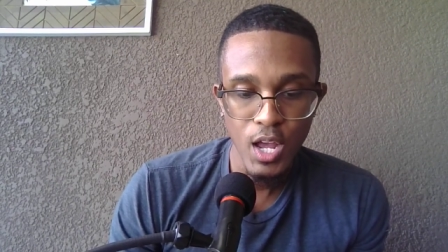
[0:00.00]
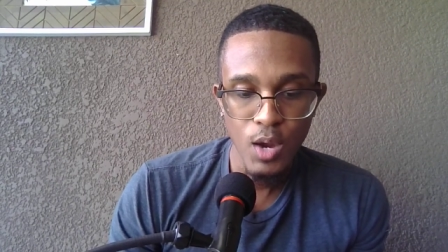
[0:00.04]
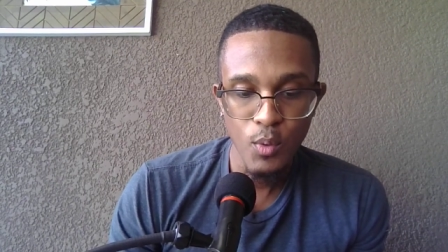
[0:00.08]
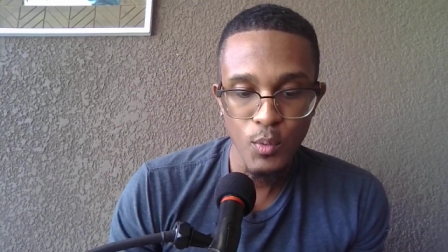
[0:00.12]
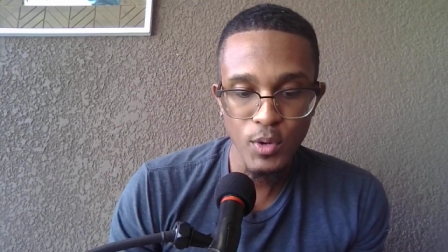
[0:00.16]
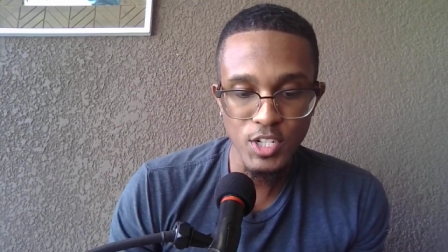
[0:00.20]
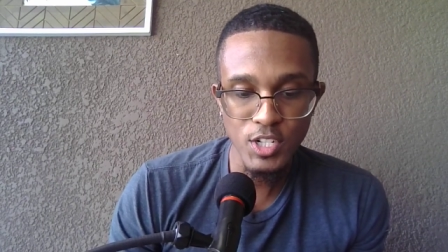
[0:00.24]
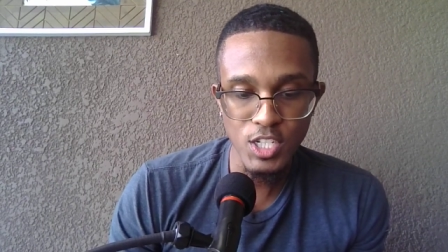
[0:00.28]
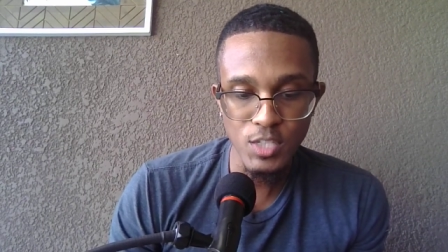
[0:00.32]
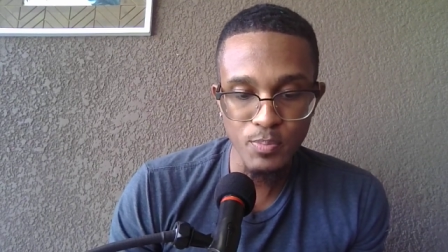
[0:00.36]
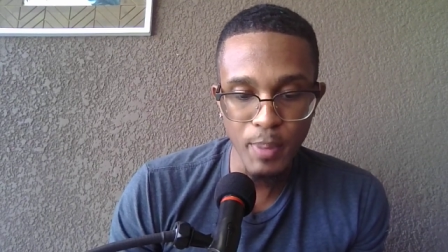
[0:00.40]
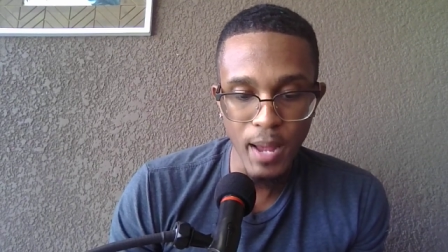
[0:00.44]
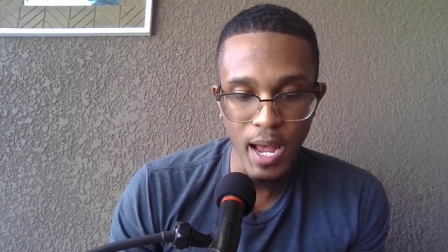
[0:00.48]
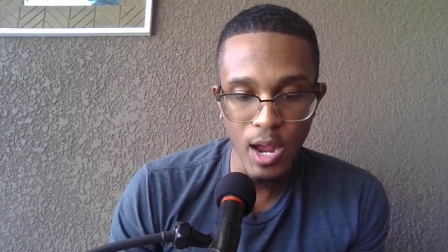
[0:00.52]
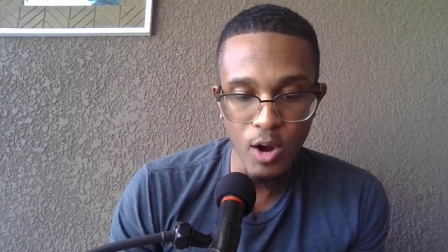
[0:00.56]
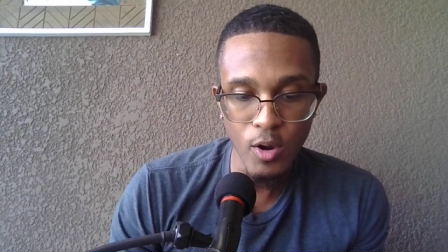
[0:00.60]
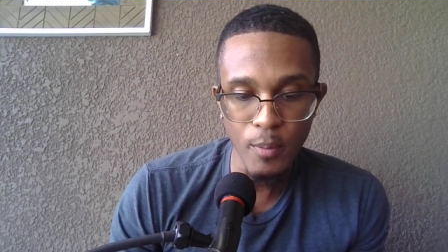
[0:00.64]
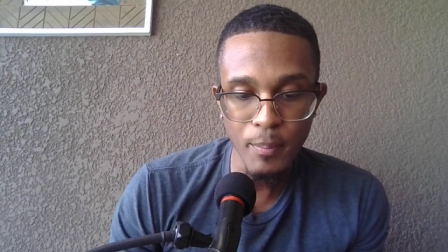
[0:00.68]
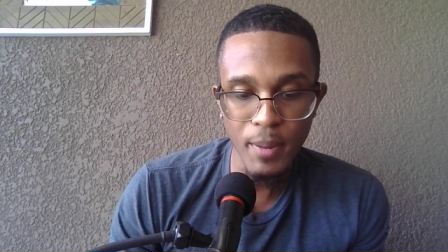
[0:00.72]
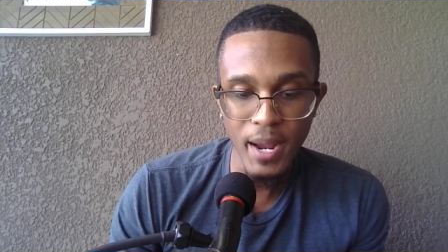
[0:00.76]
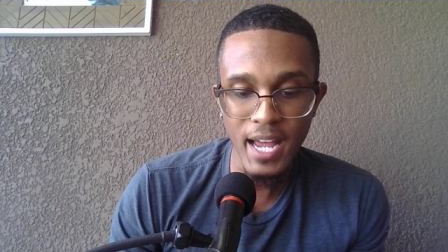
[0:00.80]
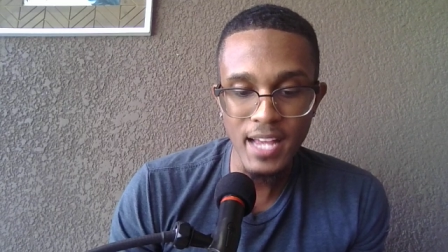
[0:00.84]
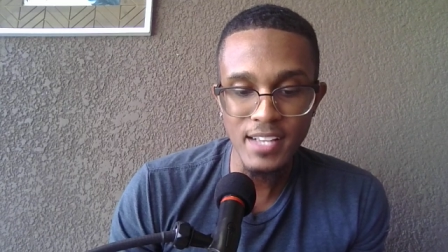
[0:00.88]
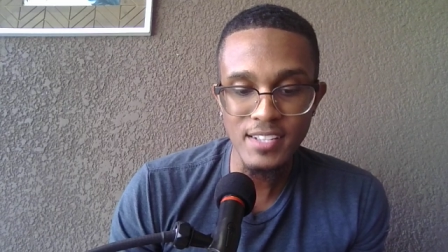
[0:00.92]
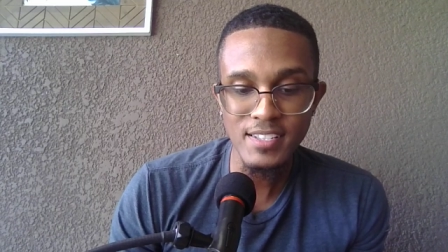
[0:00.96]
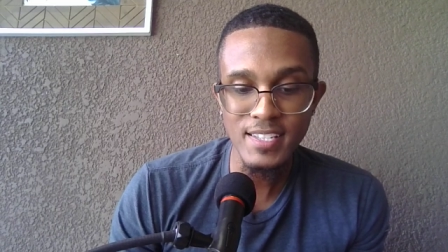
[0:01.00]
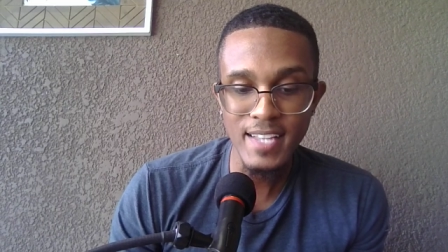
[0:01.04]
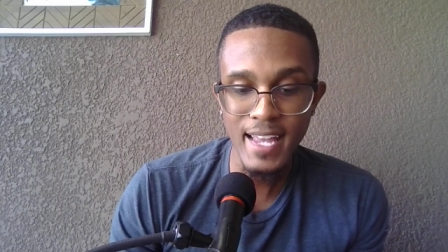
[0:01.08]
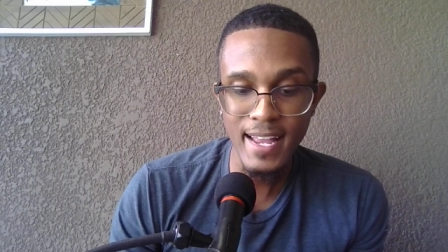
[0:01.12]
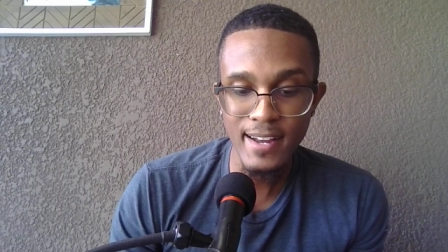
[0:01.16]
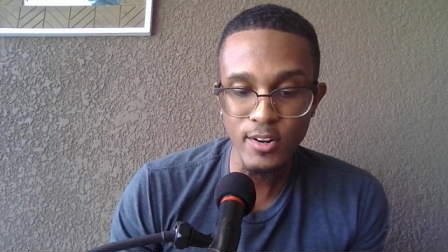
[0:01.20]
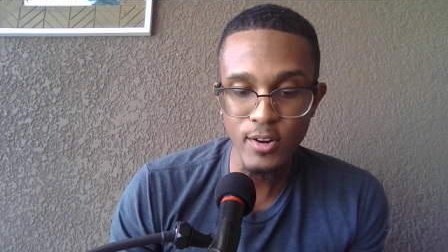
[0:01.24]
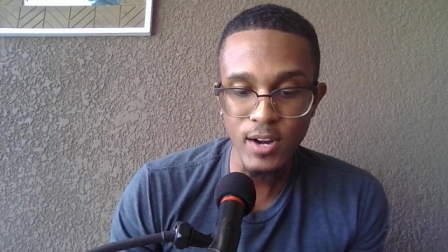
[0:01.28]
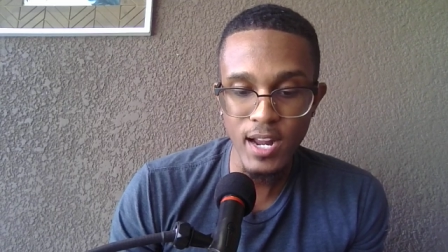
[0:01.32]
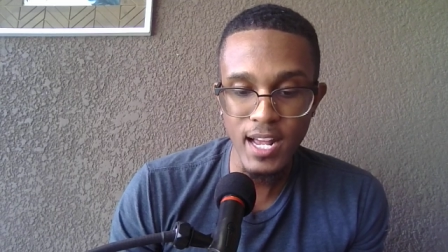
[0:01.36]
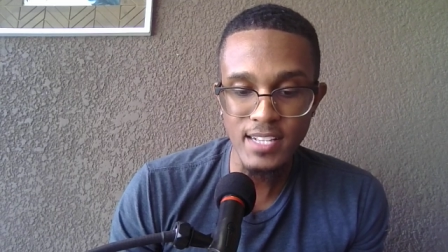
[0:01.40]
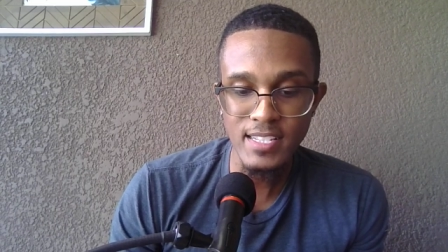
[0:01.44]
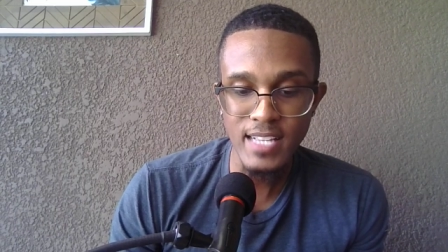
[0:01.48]
which is powered by a
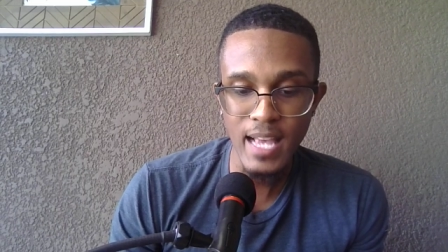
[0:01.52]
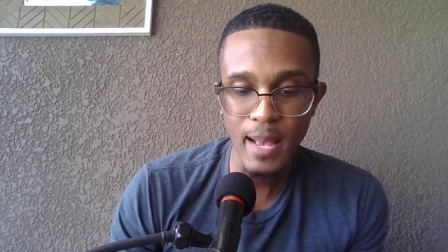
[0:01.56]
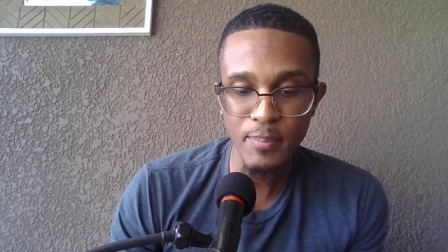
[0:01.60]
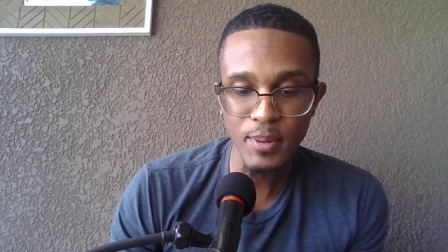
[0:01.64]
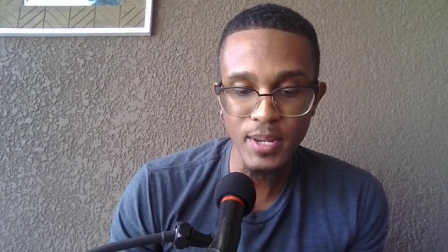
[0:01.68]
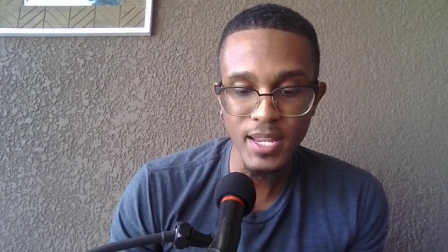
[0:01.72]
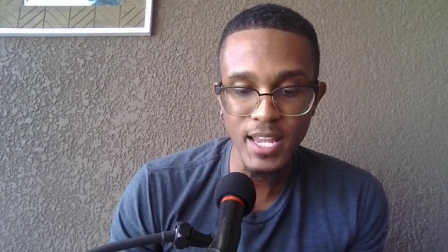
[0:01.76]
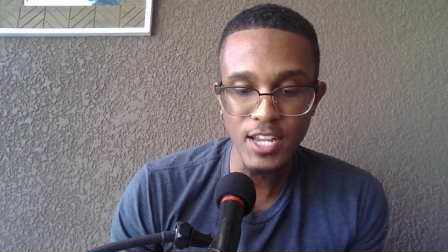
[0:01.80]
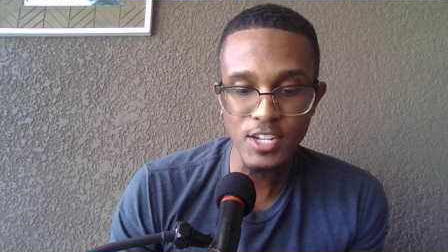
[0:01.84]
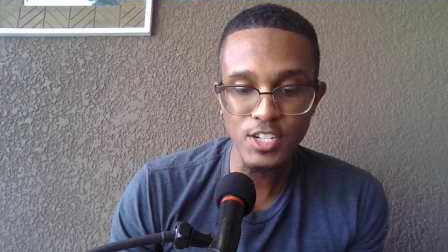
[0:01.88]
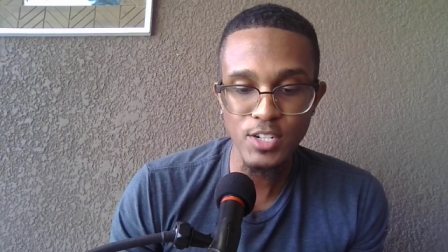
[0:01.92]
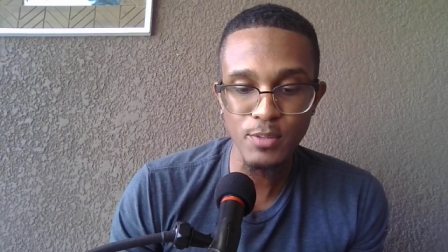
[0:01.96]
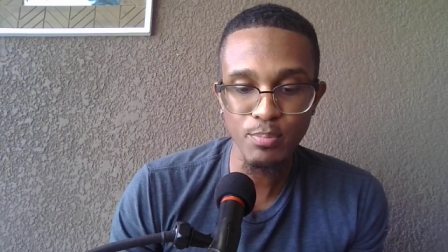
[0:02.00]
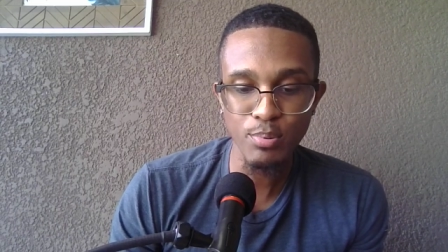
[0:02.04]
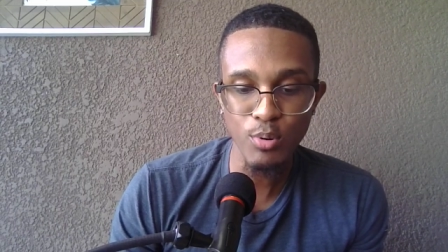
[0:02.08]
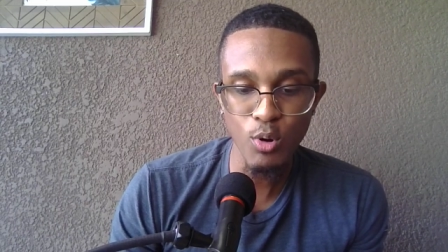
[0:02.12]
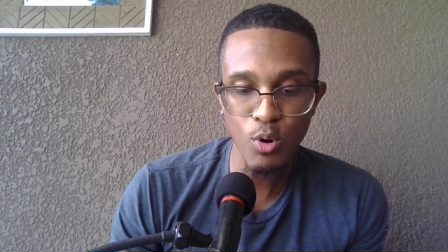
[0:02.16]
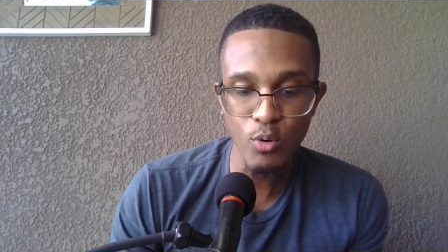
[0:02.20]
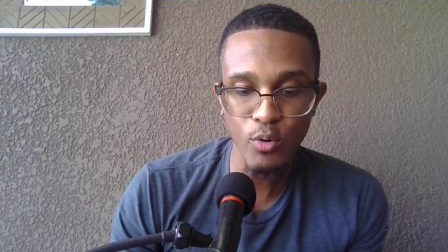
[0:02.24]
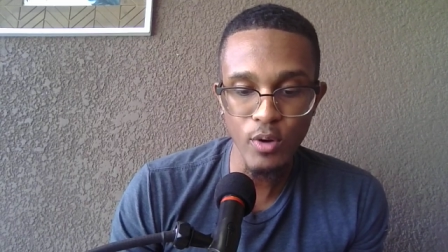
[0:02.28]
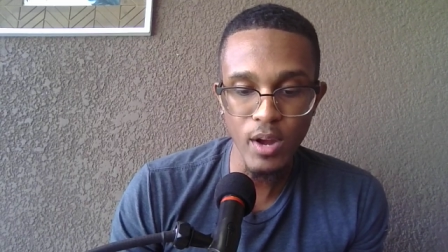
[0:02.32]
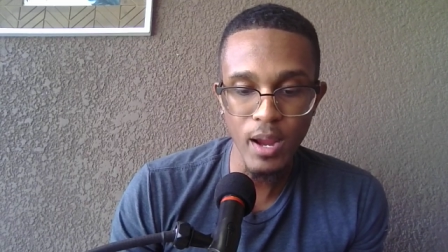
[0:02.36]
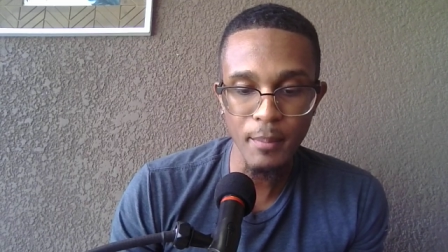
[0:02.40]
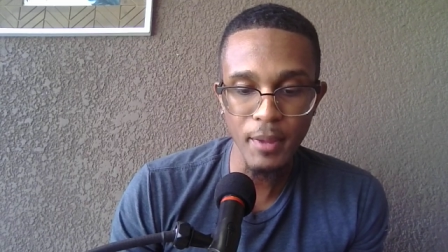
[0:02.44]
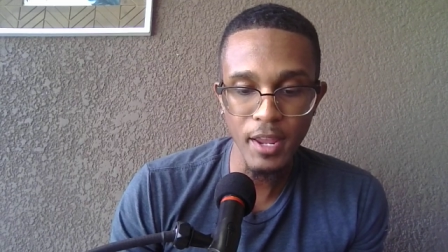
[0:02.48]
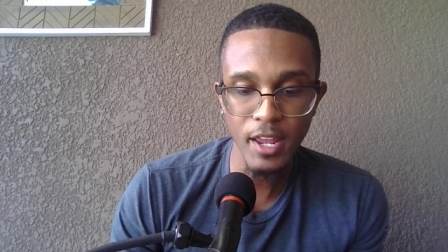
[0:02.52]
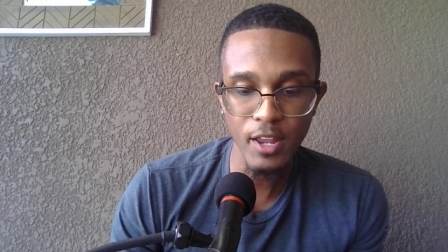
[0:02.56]
standardized application programming